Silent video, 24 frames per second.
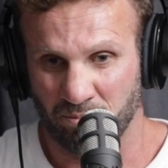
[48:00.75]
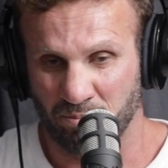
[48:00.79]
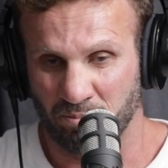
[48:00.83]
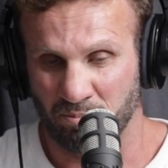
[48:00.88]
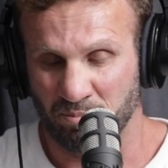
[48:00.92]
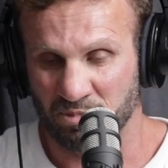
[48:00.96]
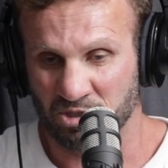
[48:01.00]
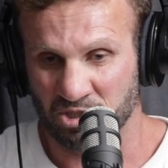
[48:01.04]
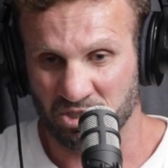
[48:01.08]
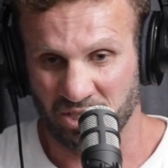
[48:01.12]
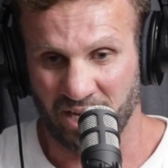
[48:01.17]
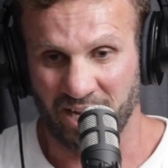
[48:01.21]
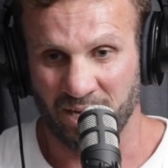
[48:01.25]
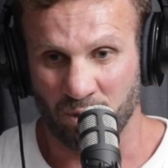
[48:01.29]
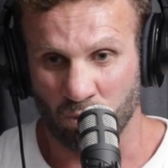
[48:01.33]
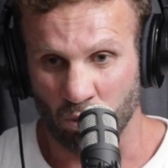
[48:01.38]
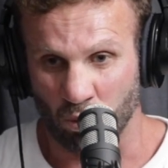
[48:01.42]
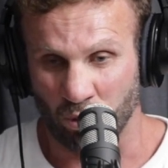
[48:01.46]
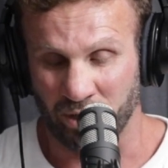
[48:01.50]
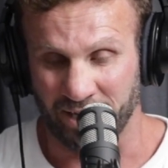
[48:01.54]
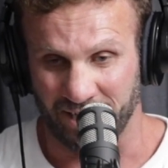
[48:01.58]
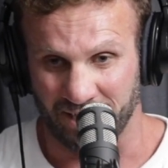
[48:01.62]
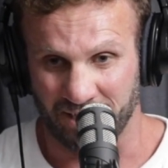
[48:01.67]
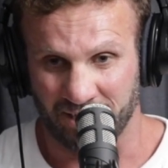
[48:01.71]
stay
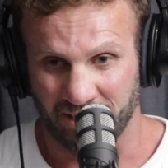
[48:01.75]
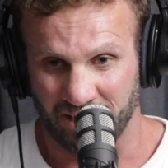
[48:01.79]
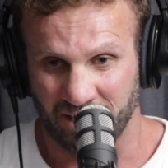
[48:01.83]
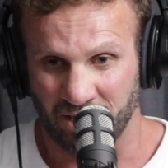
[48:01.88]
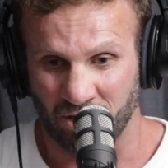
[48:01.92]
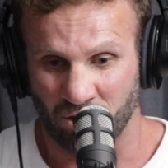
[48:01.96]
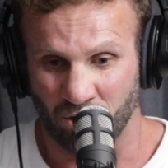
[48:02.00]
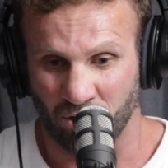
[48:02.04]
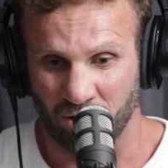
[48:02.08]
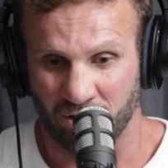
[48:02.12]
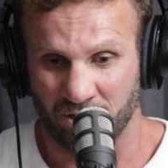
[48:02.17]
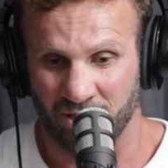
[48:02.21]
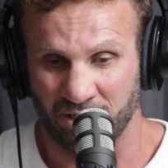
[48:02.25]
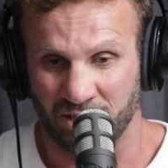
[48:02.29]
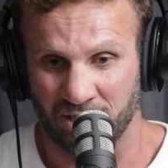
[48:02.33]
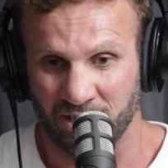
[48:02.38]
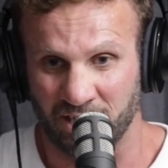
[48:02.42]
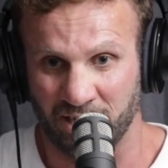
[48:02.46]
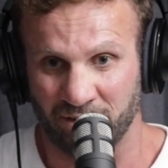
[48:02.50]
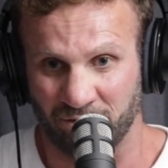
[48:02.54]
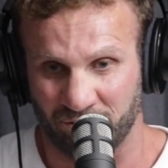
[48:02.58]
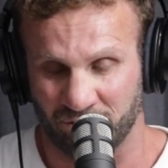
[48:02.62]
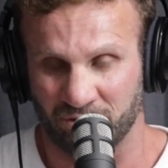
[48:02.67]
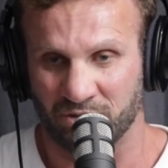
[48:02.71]
weak and not
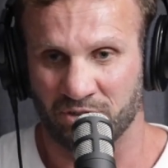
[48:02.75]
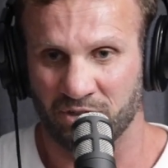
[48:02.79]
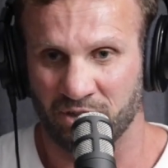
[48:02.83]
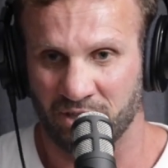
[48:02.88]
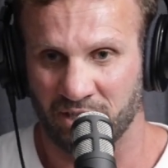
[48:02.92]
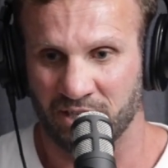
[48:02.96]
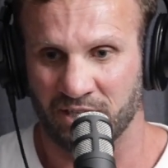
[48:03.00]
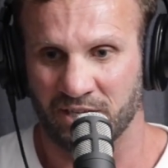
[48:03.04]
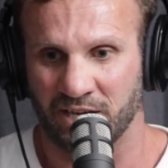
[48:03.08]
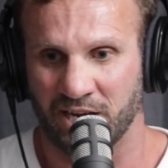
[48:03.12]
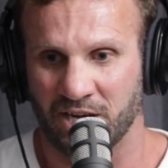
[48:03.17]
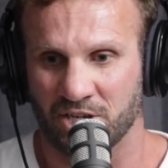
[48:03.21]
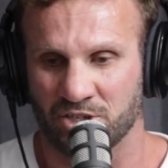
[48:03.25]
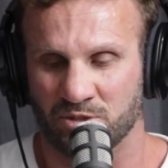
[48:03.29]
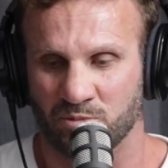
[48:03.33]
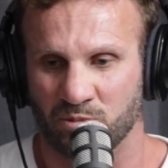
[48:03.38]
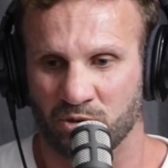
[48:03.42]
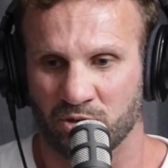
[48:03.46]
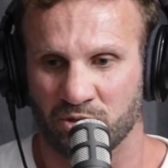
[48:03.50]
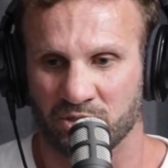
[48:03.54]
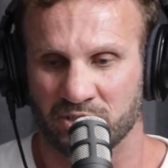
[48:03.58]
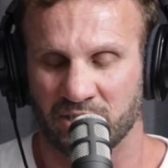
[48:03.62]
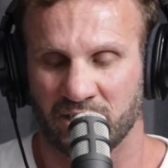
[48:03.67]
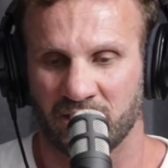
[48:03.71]
lift to the occasion.
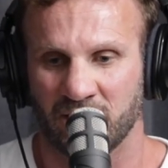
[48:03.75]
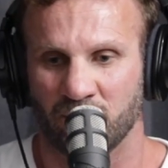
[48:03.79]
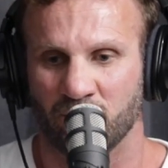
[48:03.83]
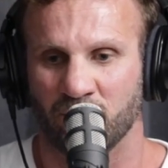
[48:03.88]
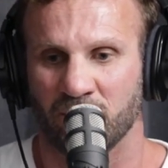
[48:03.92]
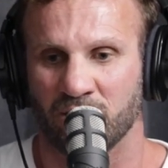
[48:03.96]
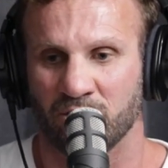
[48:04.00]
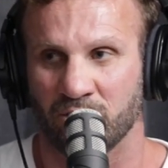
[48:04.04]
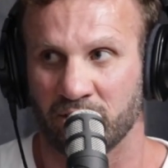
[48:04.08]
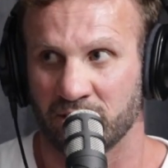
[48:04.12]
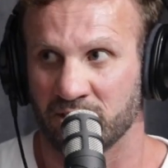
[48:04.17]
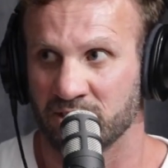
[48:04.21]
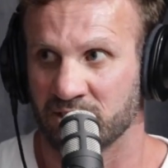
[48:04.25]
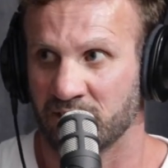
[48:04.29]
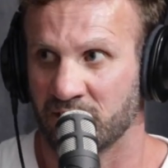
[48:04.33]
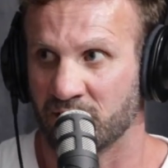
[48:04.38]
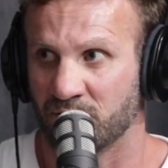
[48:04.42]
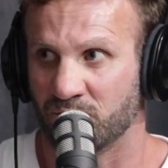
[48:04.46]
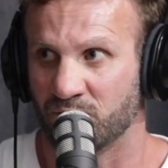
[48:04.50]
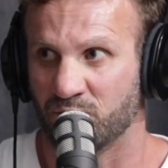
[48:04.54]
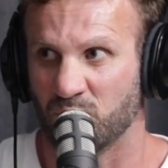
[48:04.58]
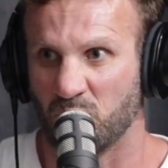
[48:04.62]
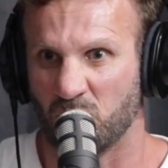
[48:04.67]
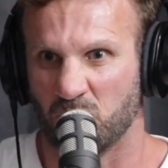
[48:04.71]
Because anyone, like you
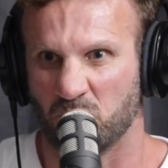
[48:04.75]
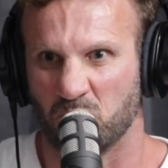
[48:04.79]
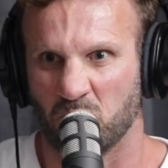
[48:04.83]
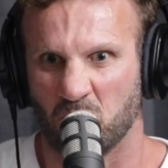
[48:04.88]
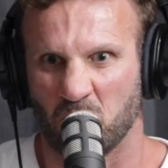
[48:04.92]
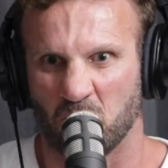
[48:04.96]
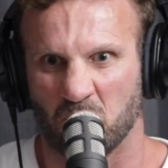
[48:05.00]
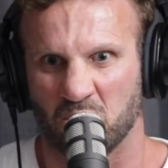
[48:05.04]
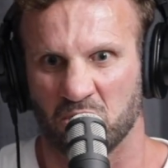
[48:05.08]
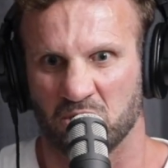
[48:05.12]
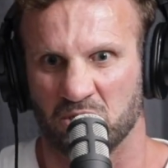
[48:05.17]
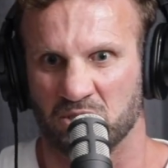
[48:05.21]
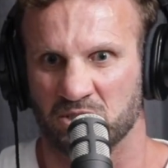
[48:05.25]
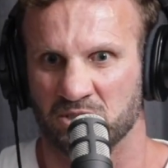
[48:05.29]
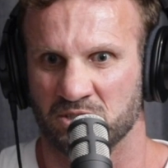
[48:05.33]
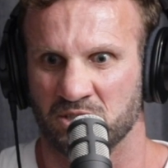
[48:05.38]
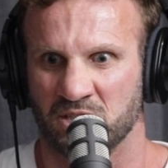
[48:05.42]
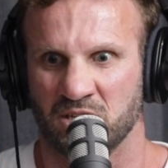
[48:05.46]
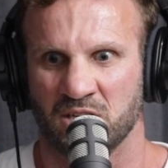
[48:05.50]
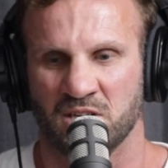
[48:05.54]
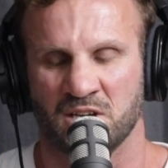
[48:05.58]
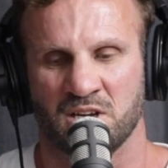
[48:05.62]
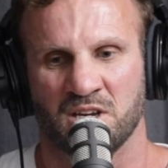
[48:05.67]
said, footballers,